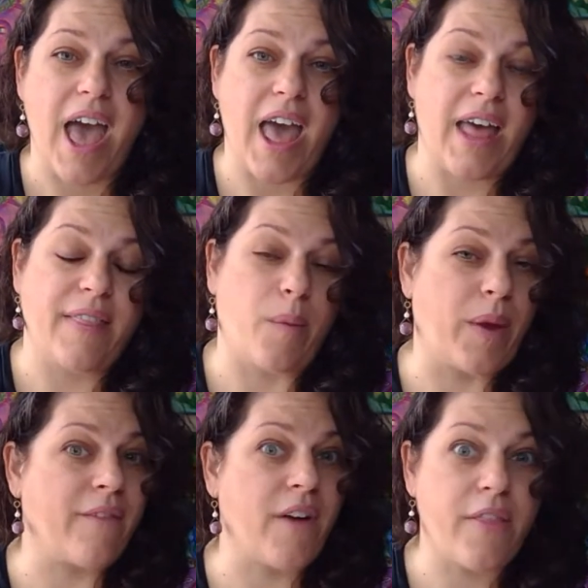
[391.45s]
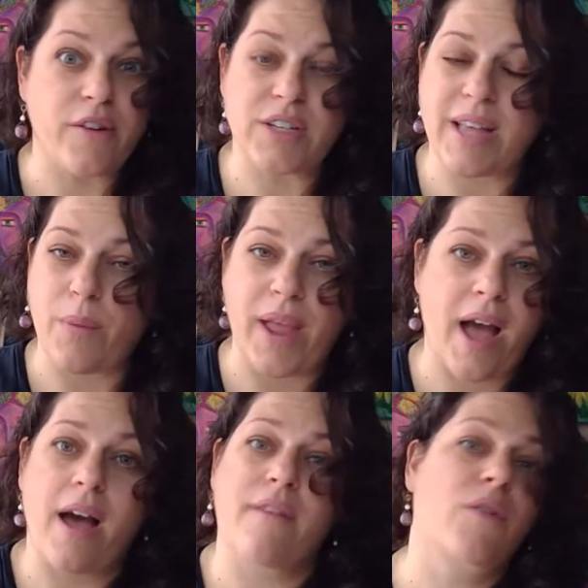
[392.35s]
And then we have others that we
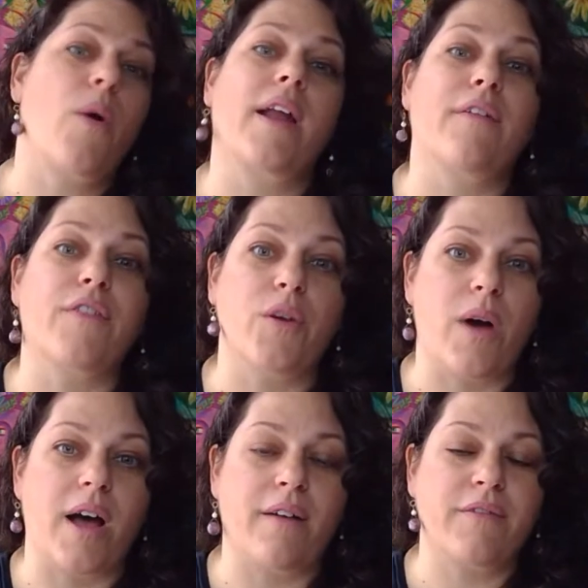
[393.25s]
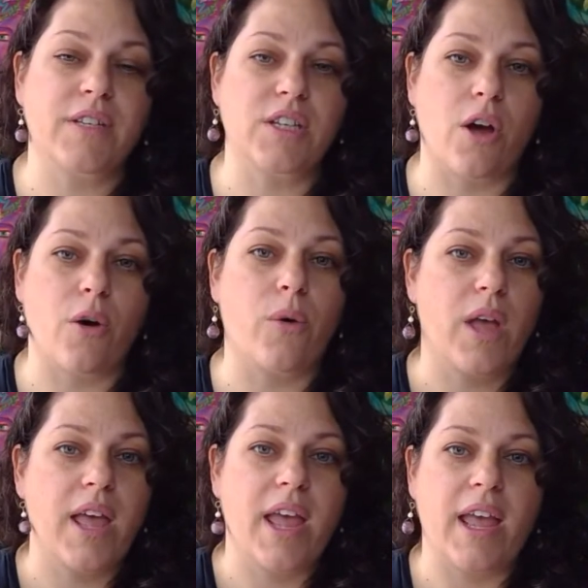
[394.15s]
have quite a few of. So
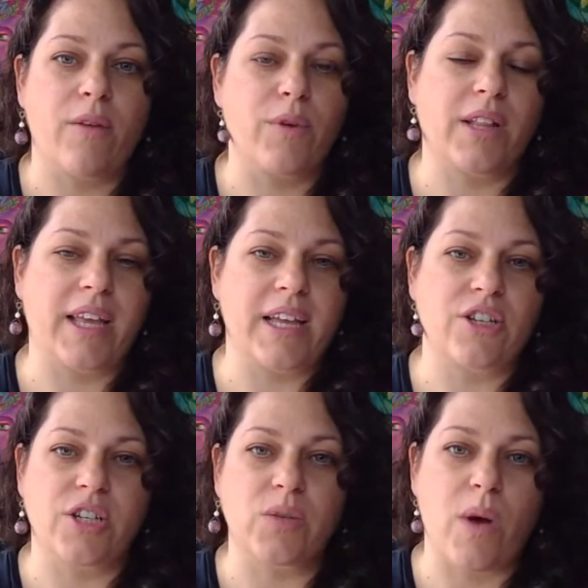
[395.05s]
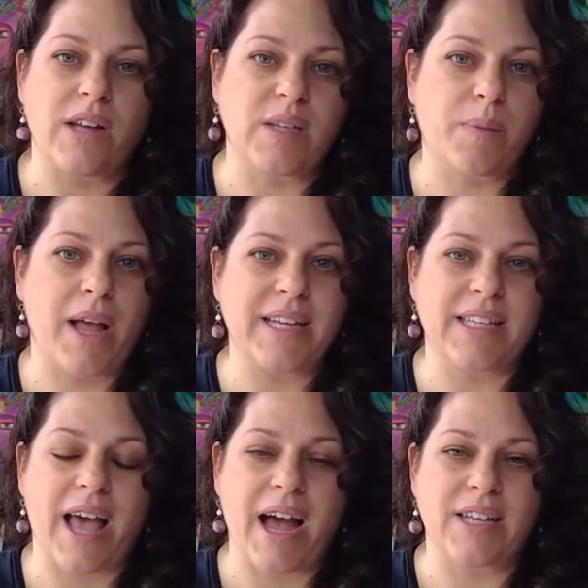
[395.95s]
it really is just while supplies
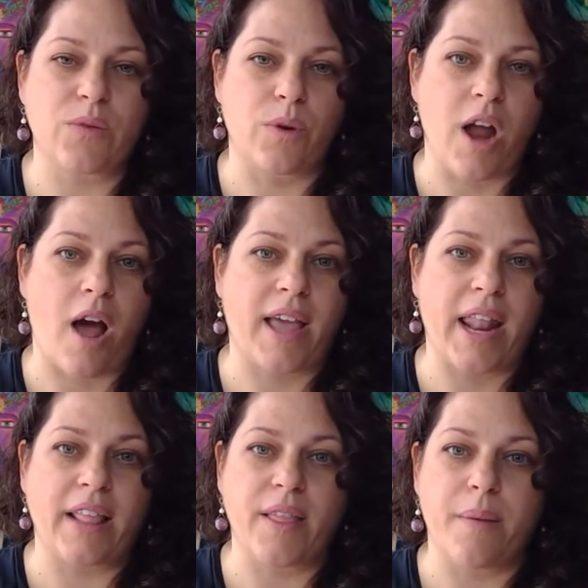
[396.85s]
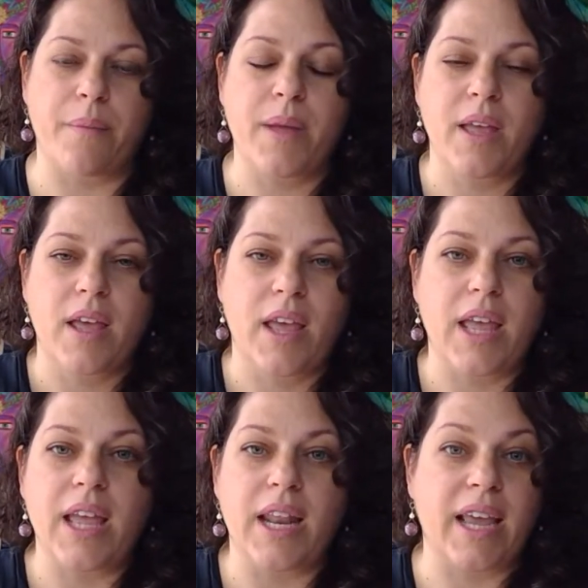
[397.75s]
last, we're not getting them
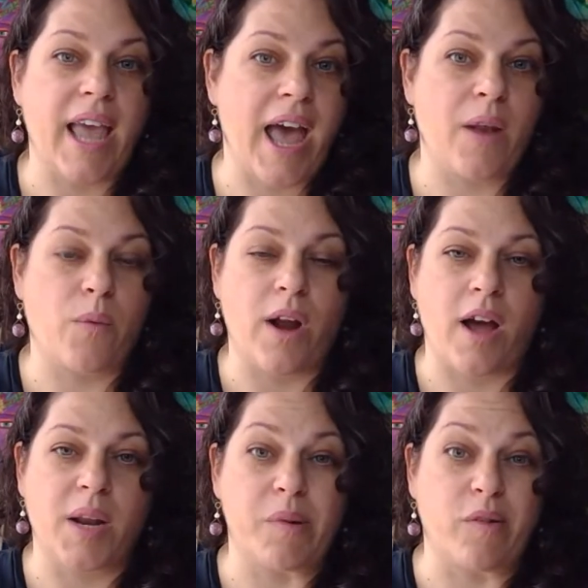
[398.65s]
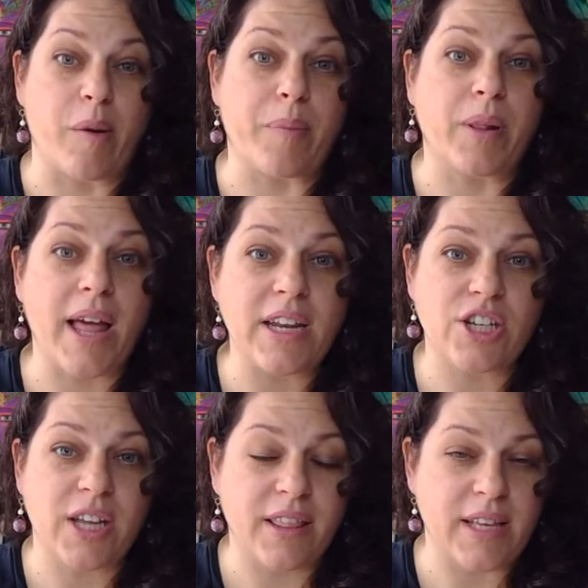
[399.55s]
in again. We're not going to be
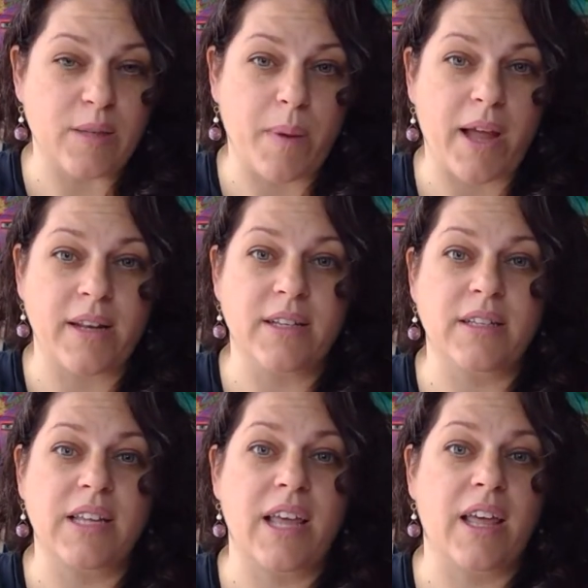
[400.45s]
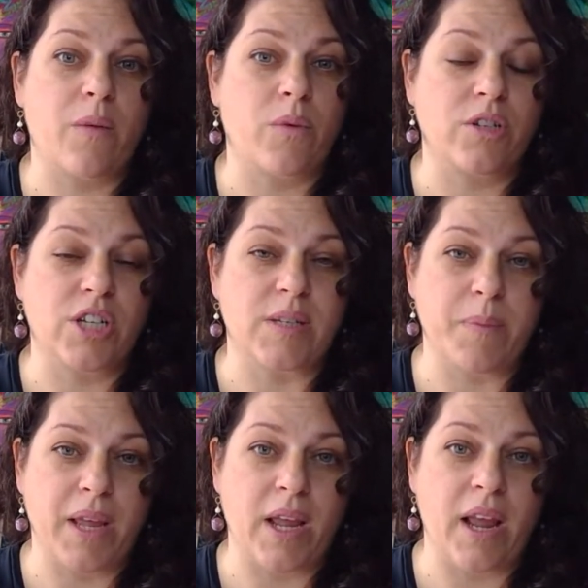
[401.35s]
replenishing these buttons. It will just
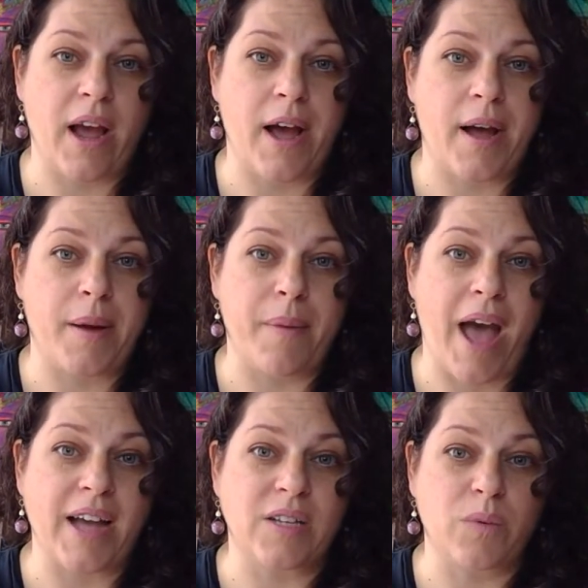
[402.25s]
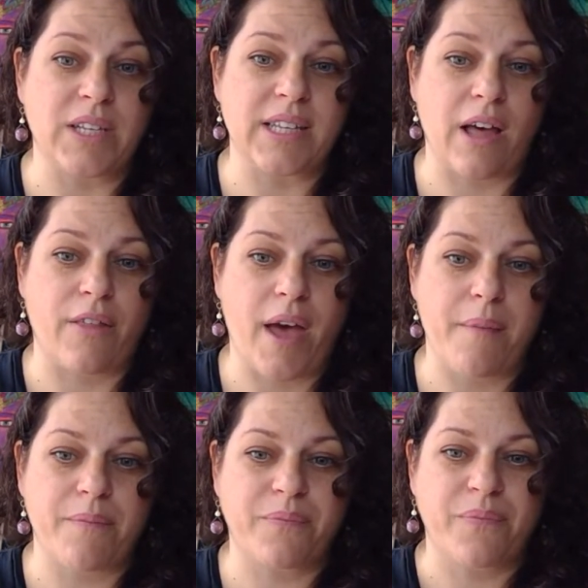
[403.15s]
be um, as we sell
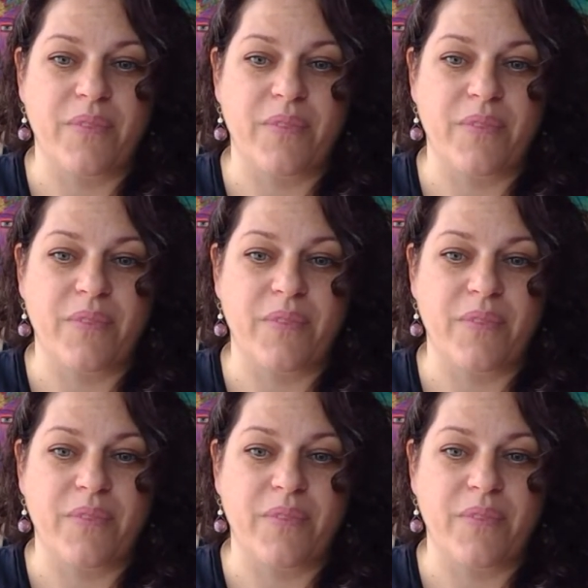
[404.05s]
them.